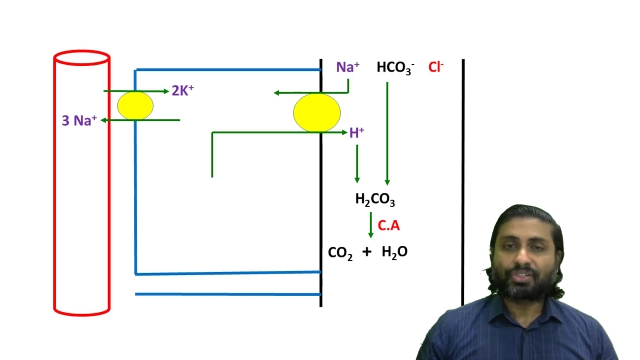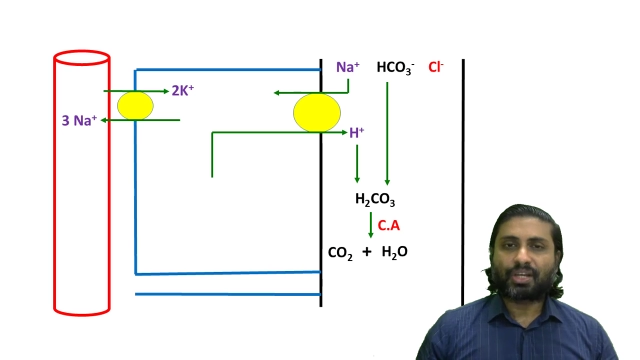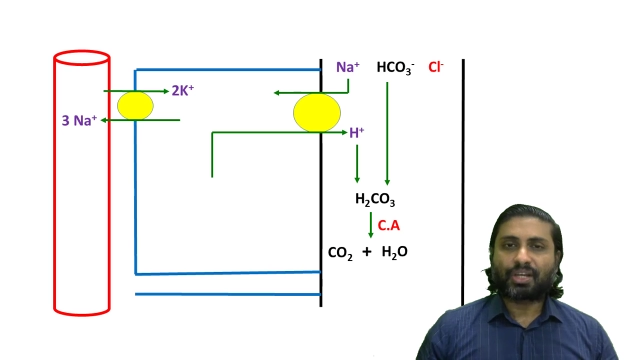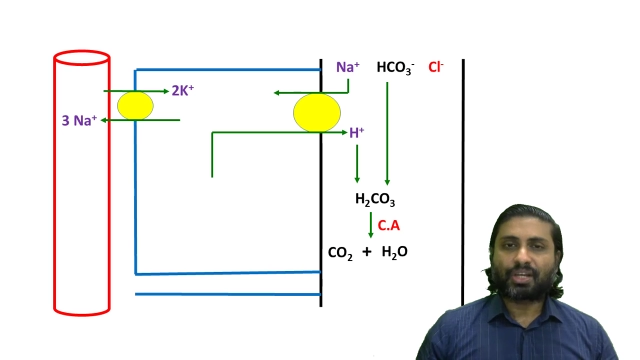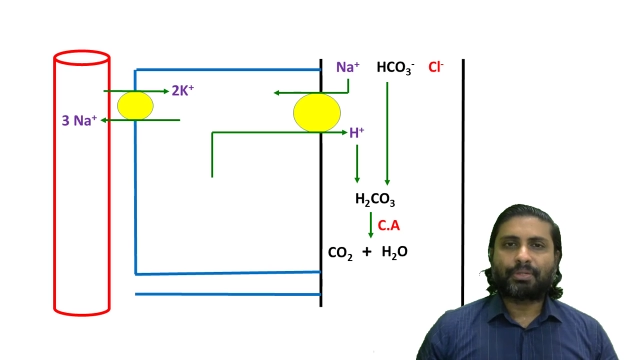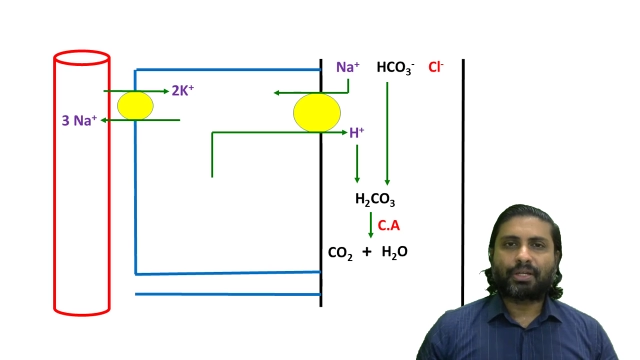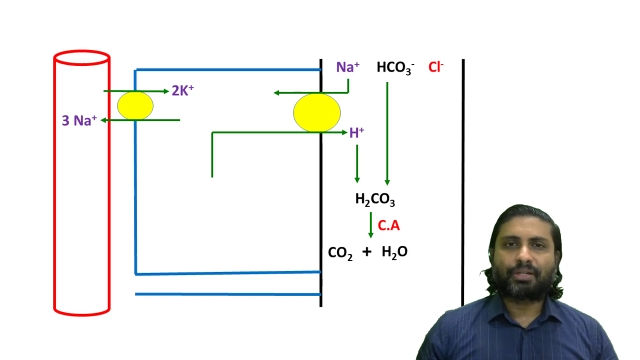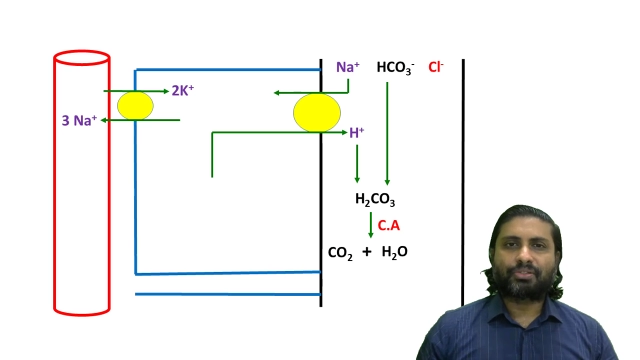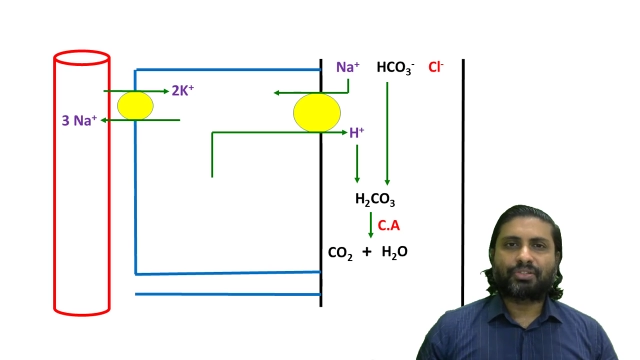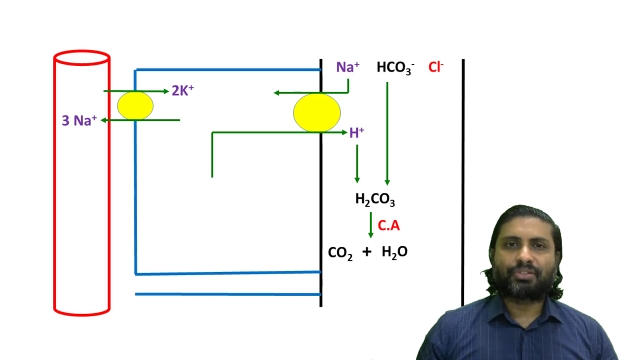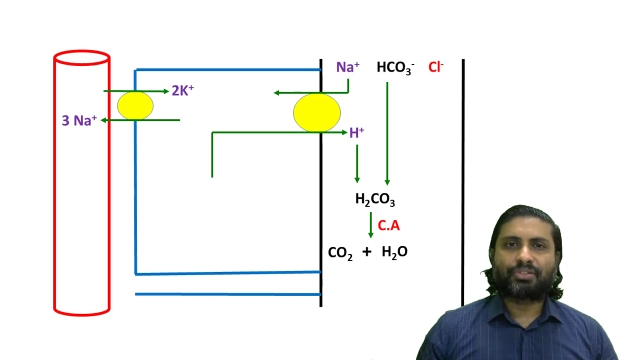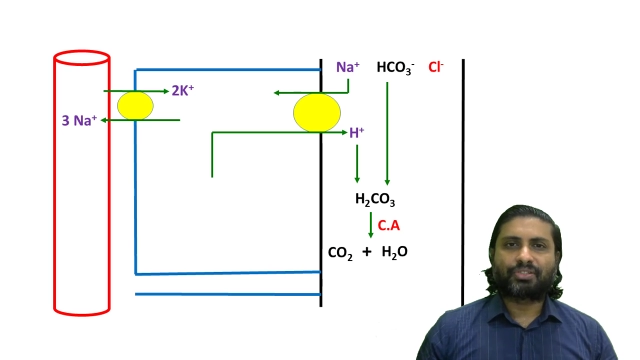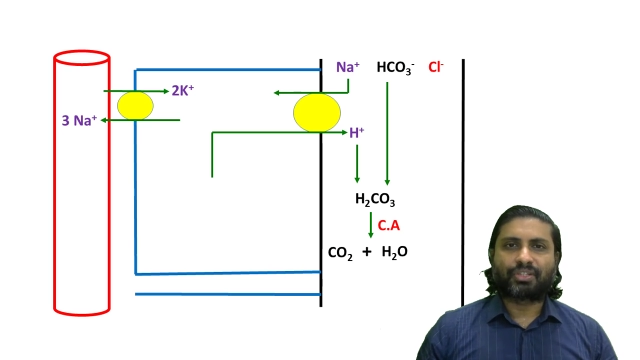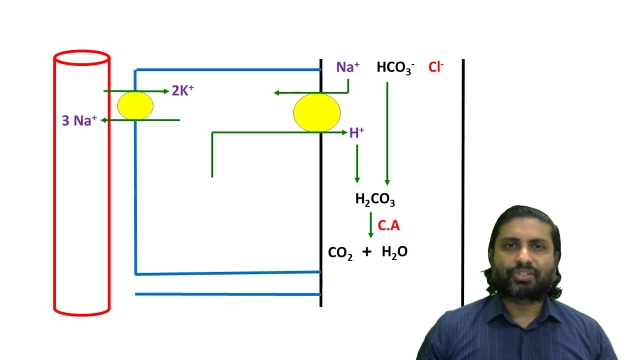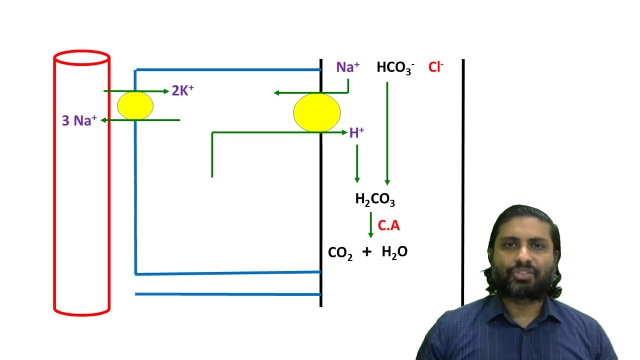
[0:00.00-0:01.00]
carbon dioxide
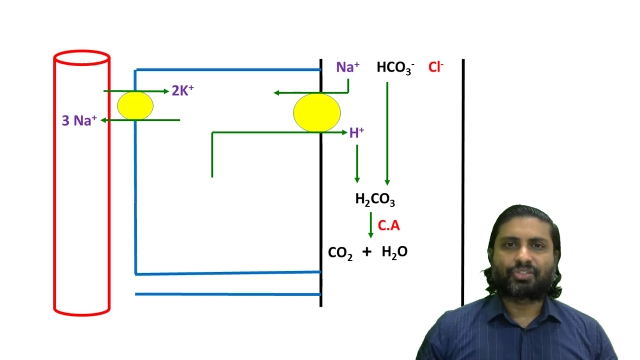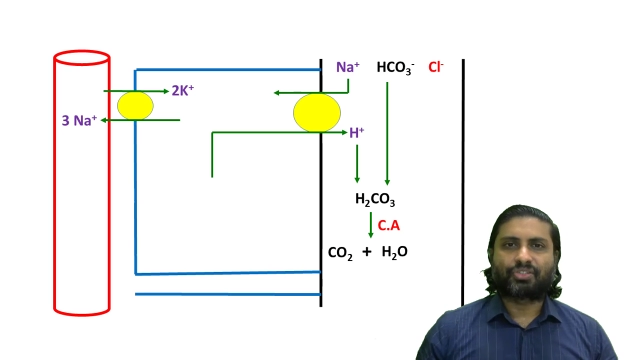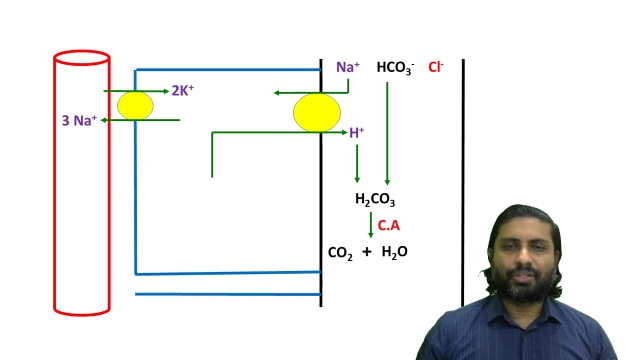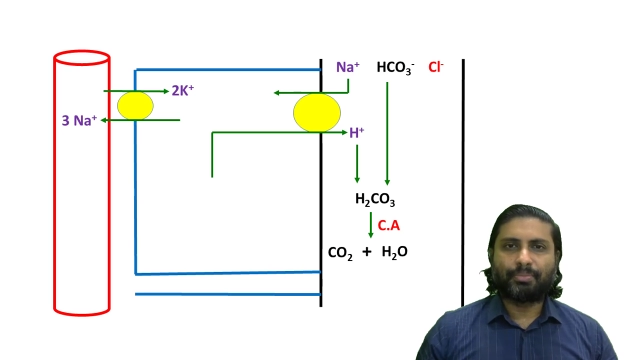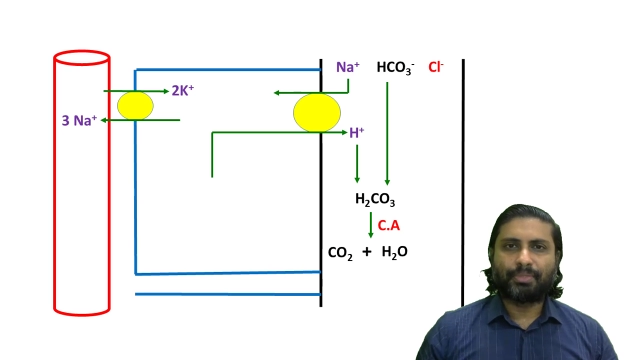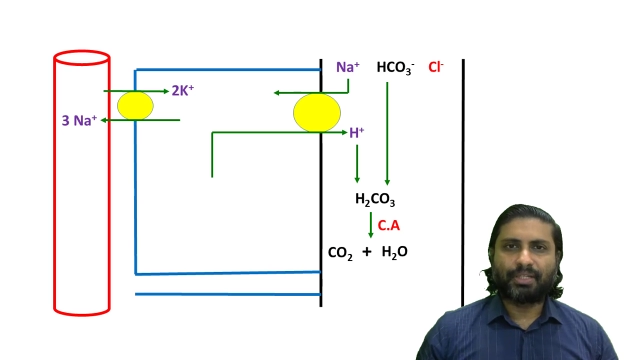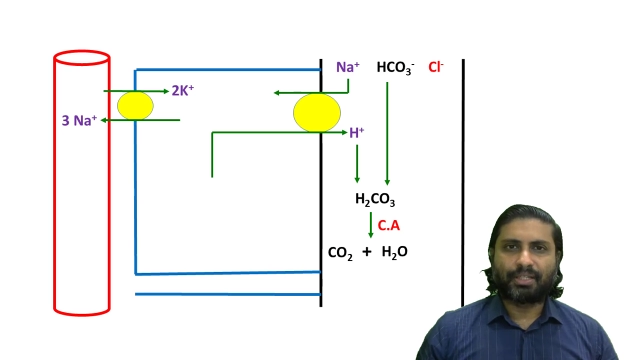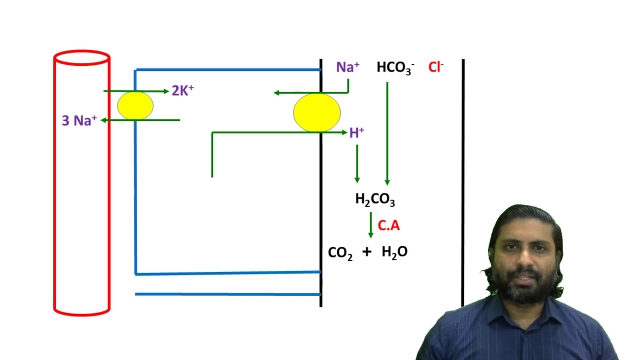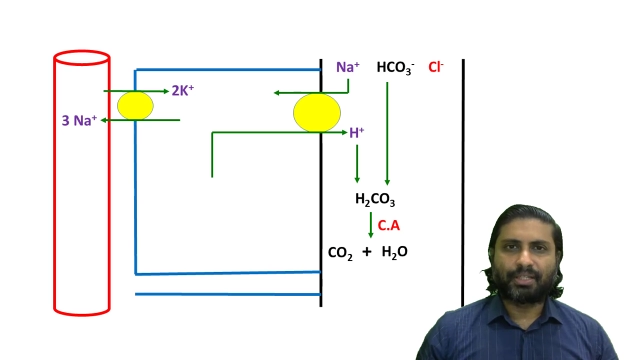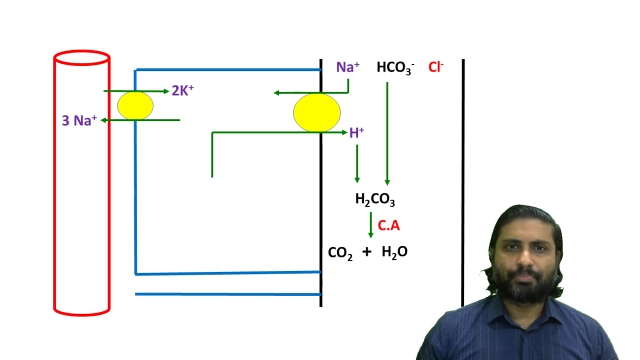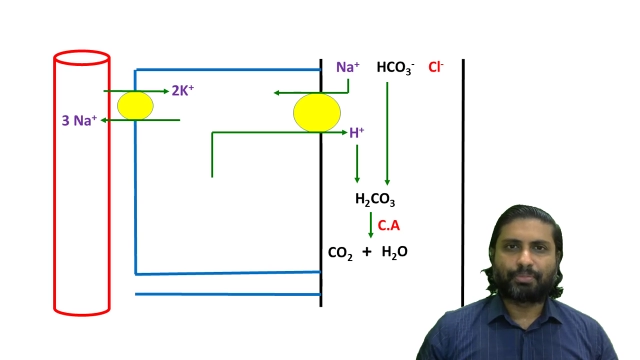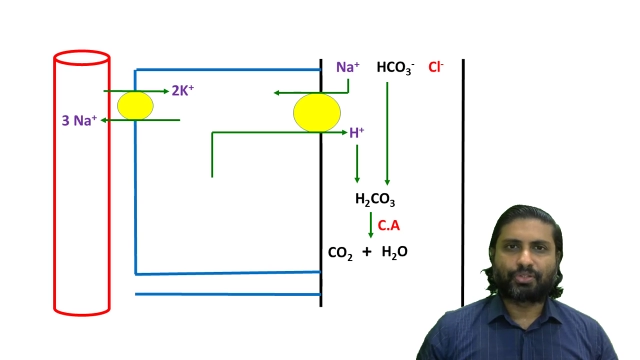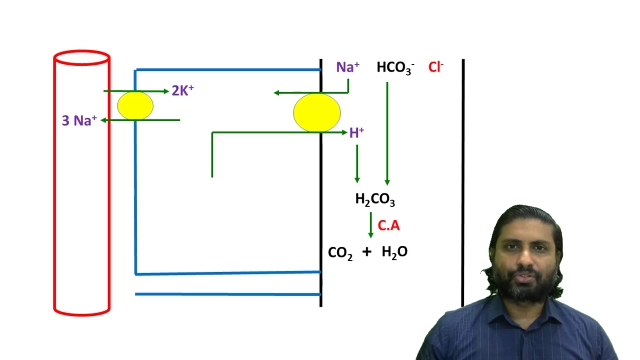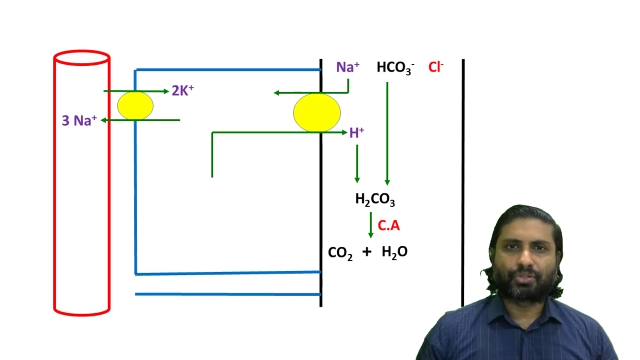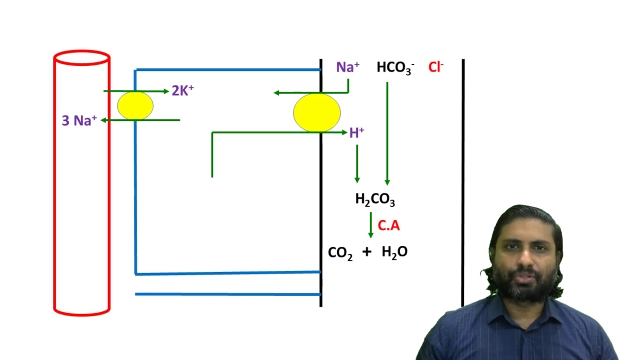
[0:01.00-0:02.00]
is extremely
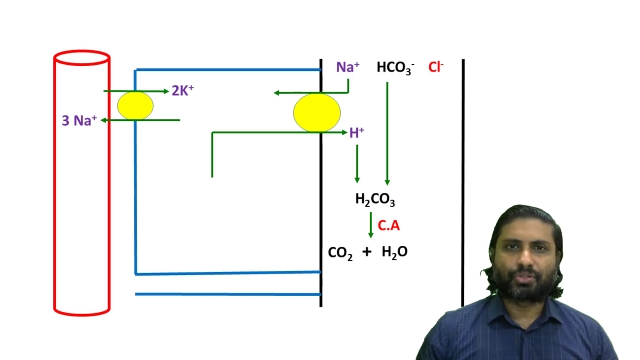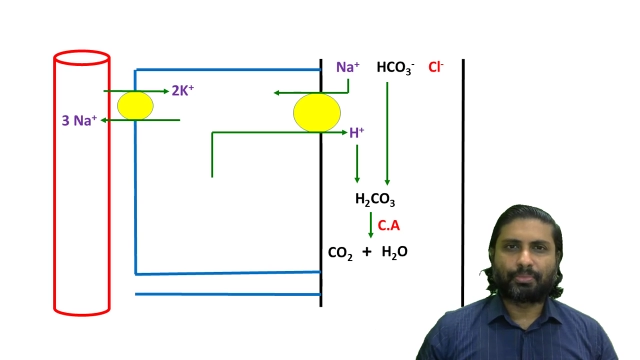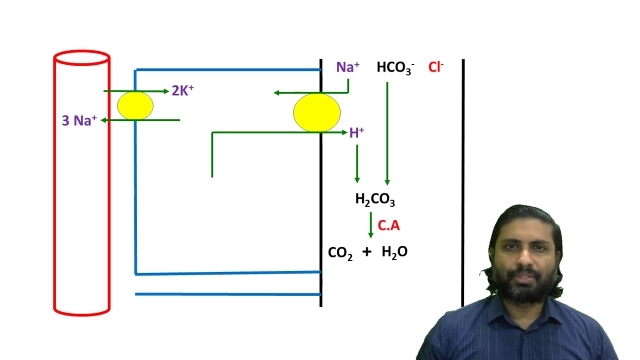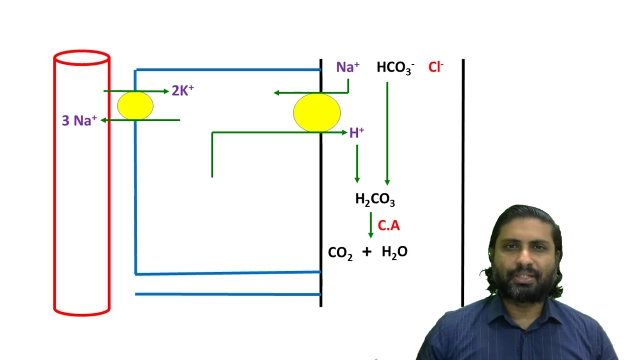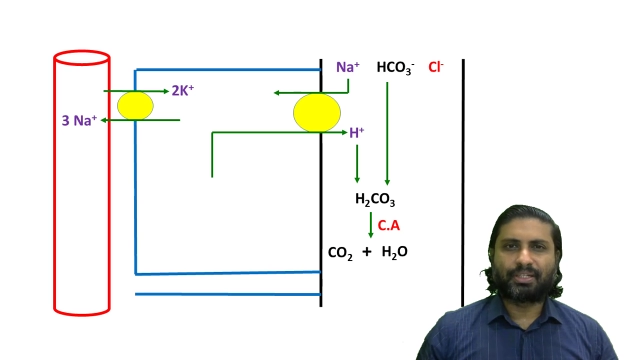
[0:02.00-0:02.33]
lipid soluble,